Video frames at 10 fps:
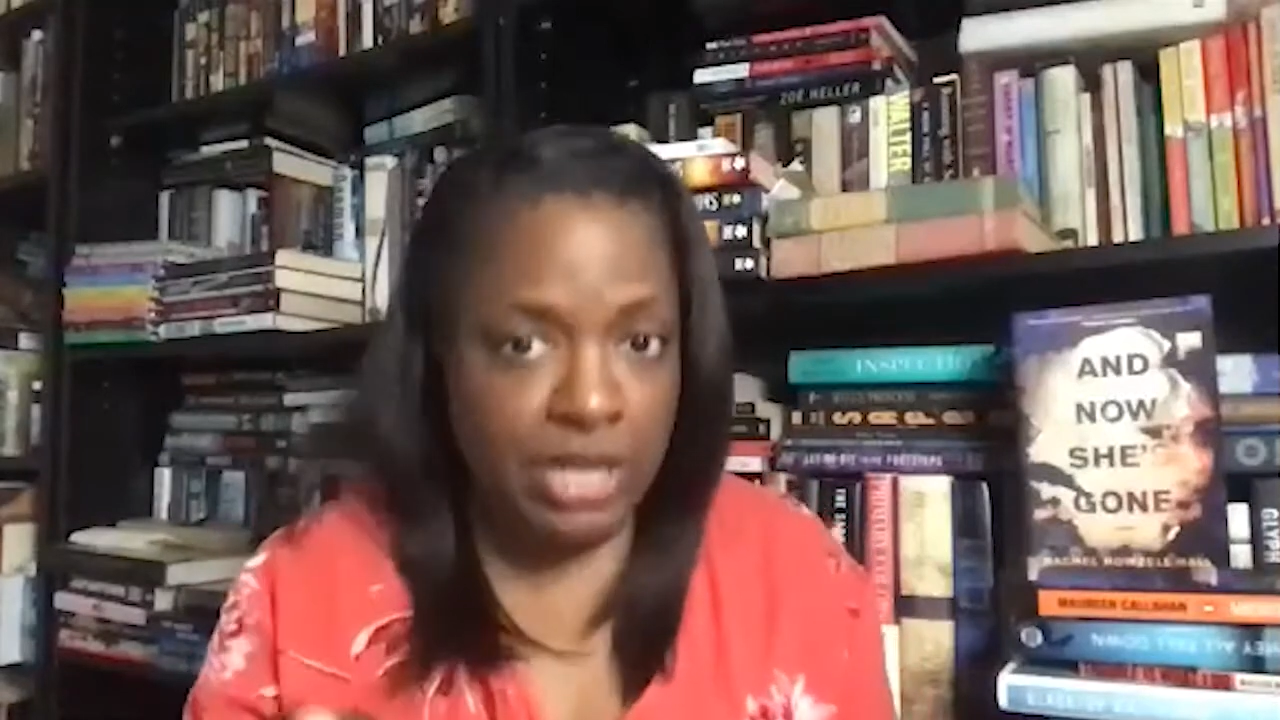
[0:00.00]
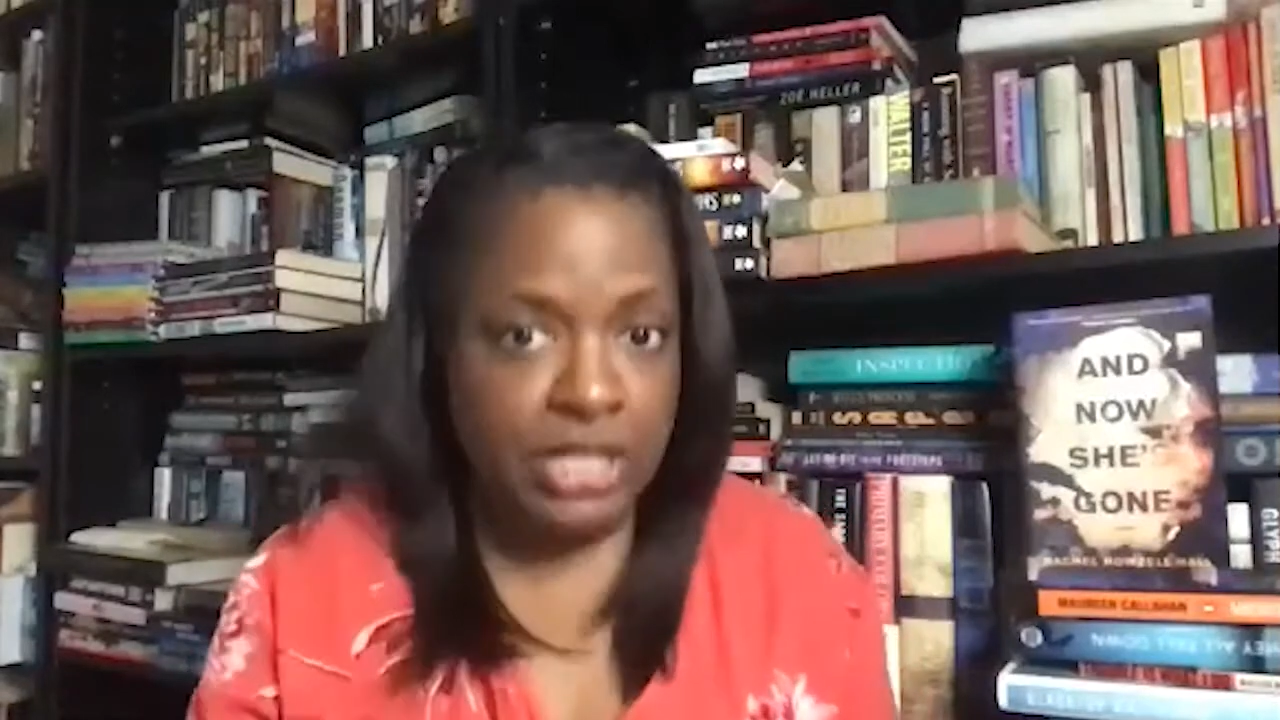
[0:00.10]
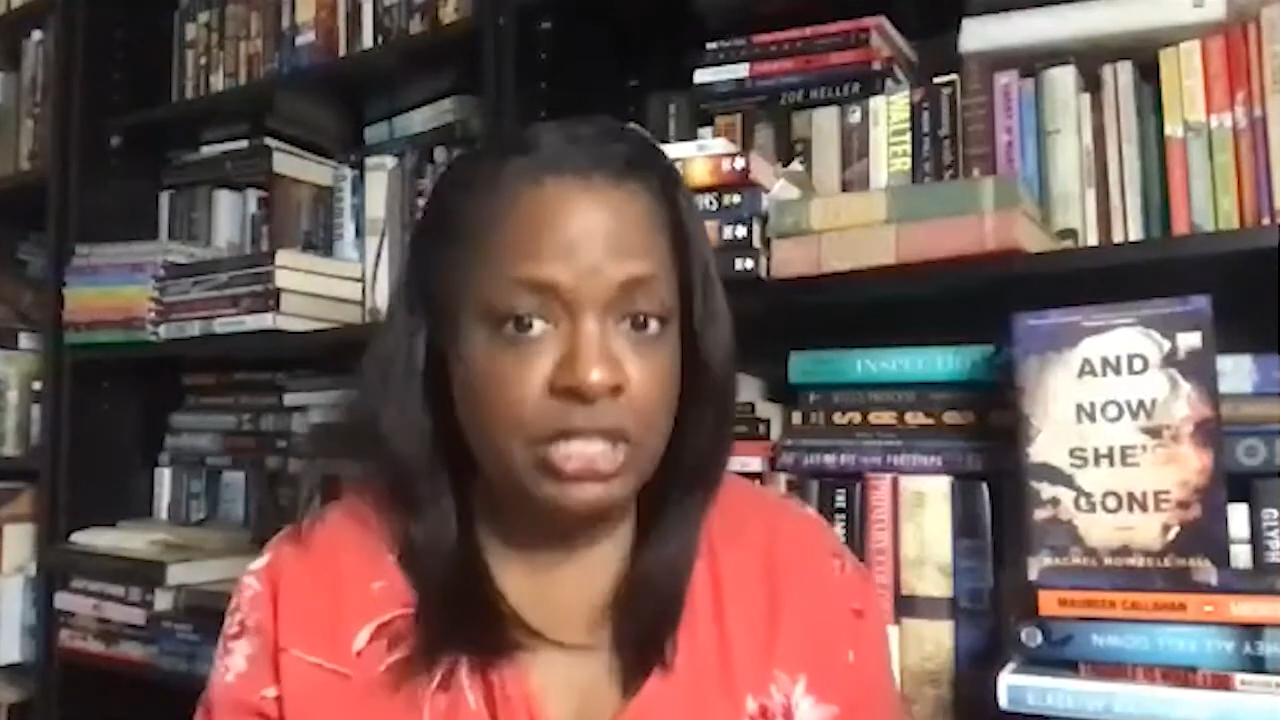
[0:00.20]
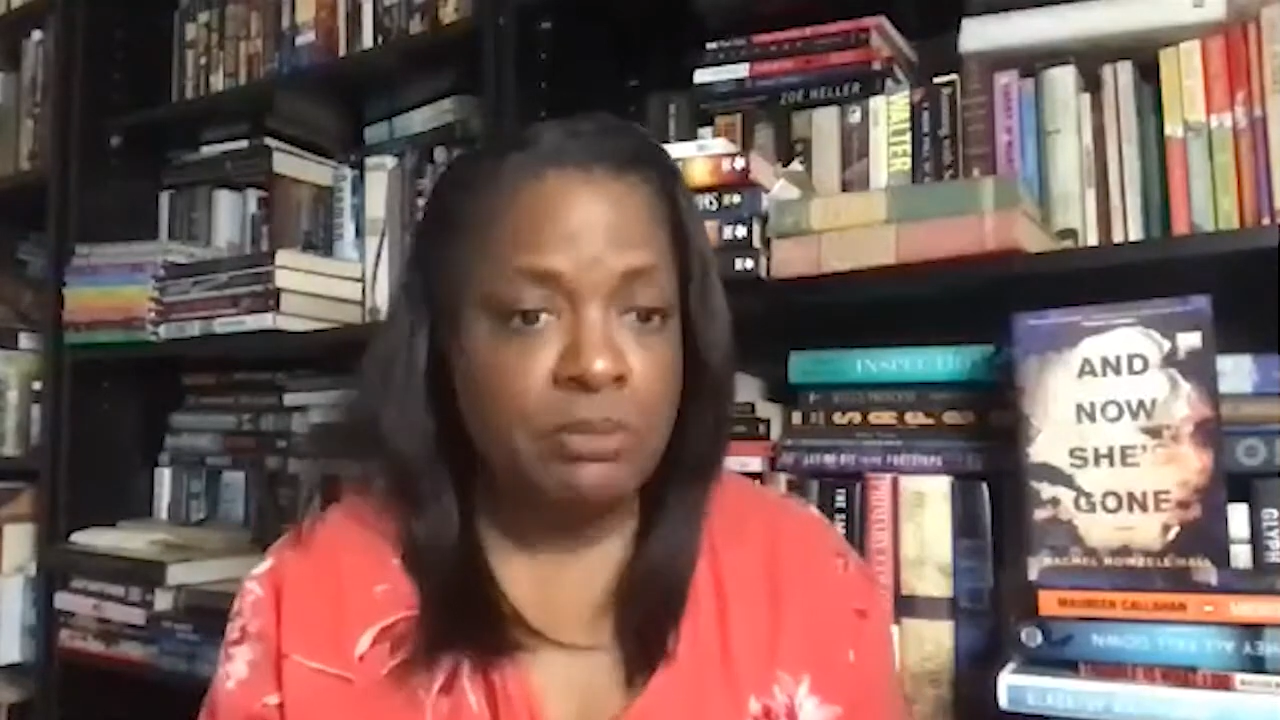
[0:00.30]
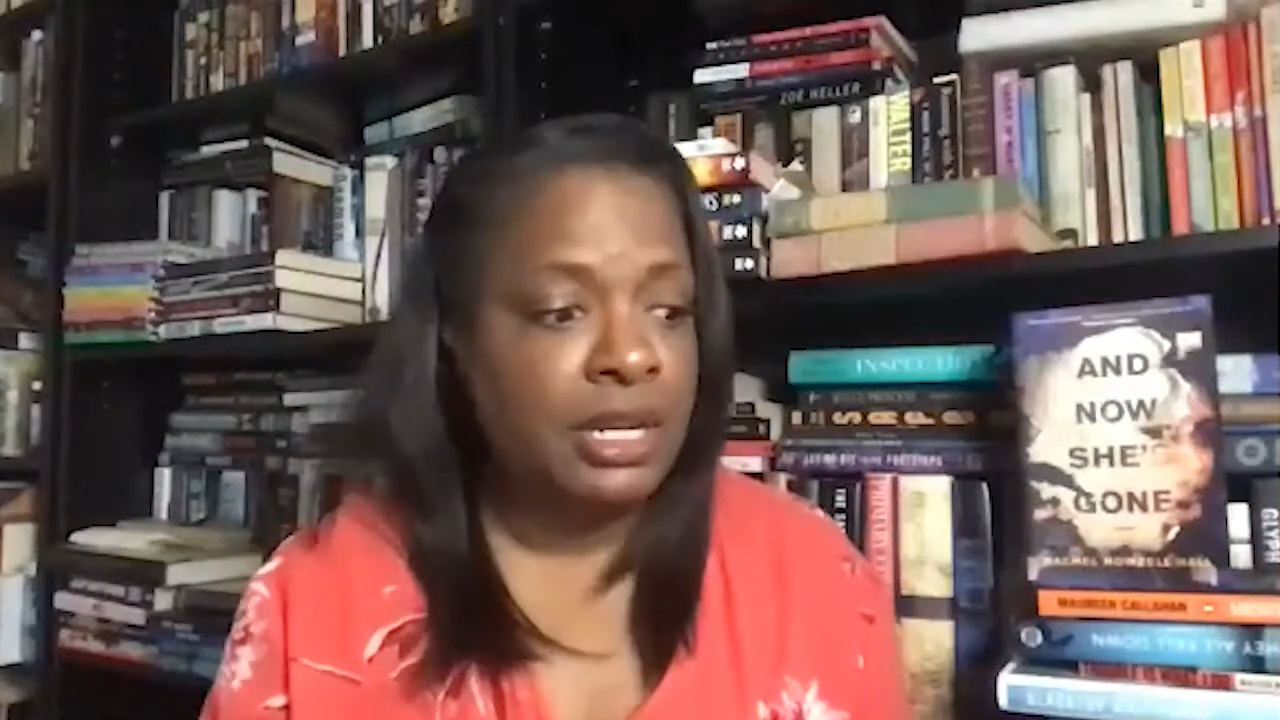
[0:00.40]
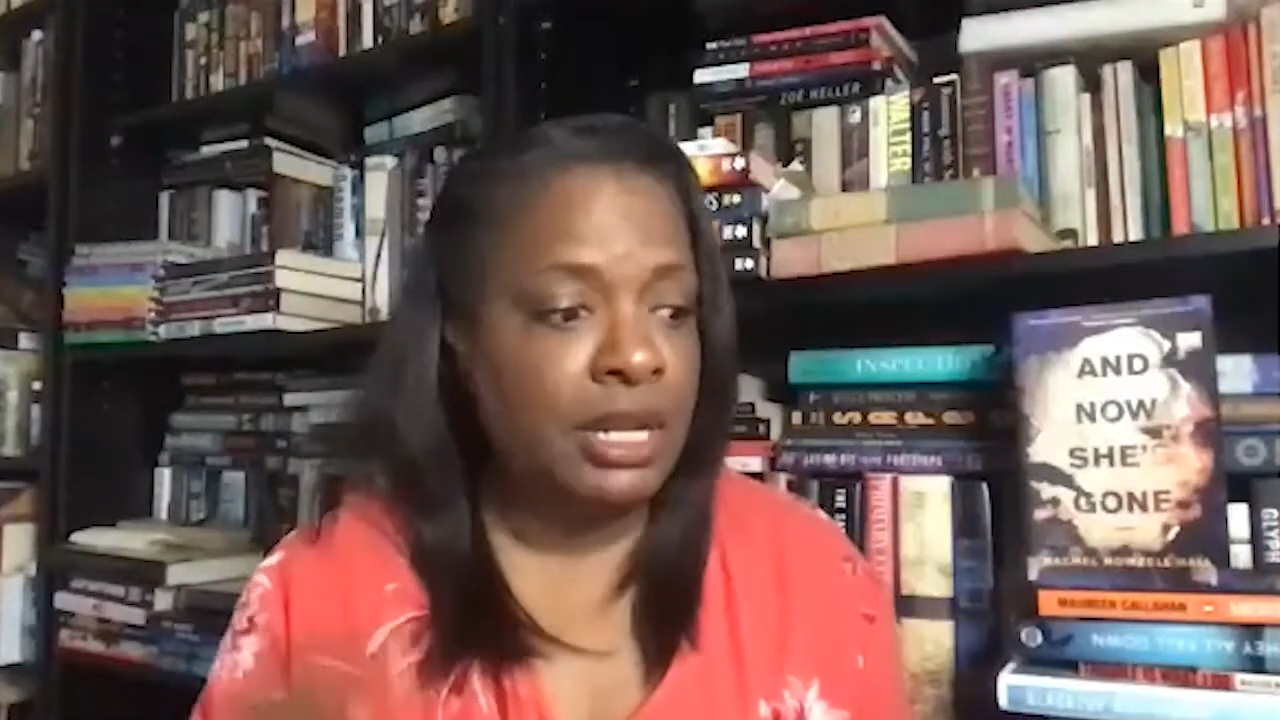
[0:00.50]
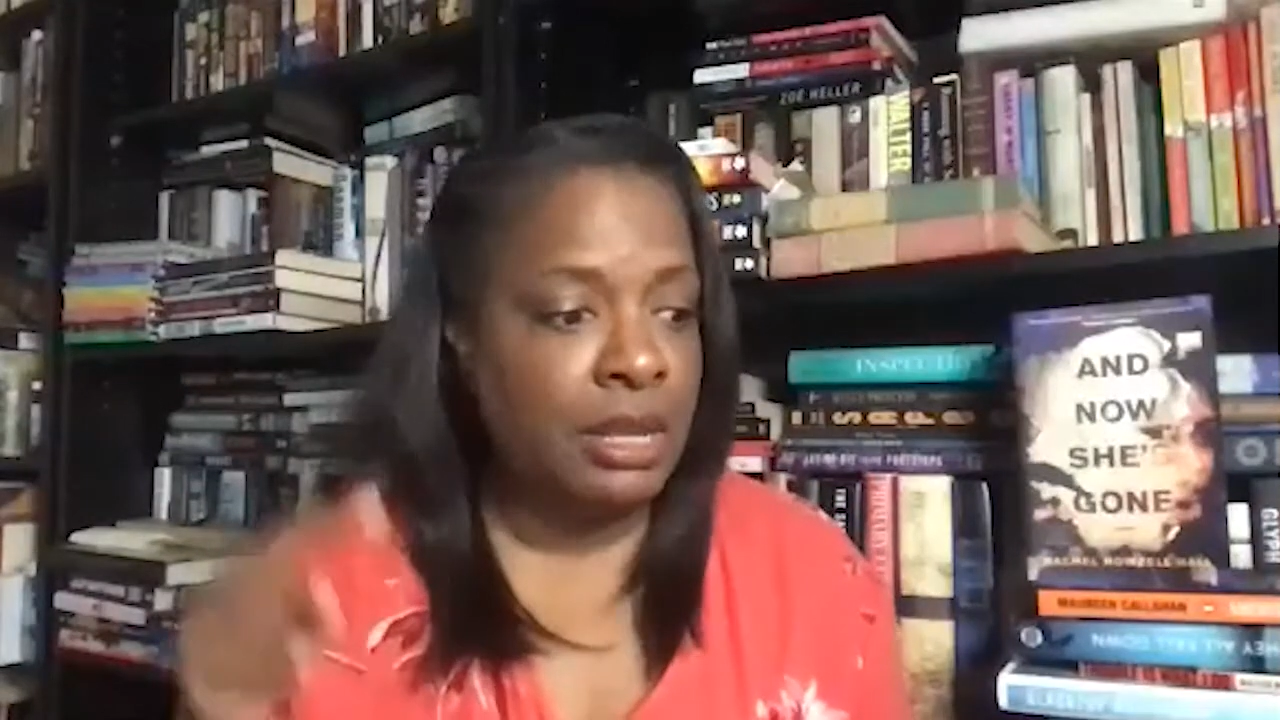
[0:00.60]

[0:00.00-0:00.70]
regimented